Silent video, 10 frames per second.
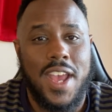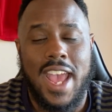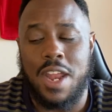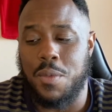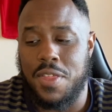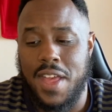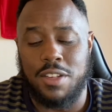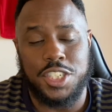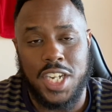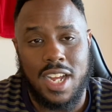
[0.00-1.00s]
and
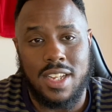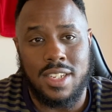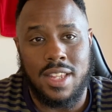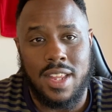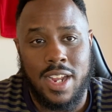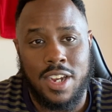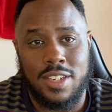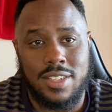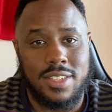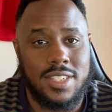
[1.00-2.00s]
without Xhaka
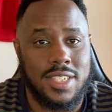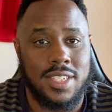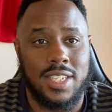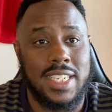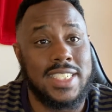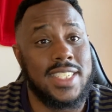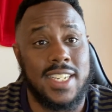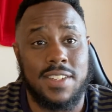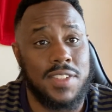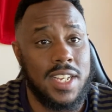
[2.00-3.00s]
there to
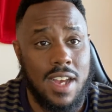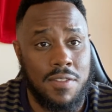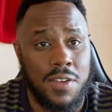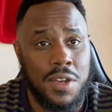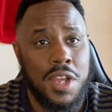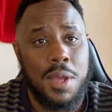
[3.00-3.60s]
instinctively cover,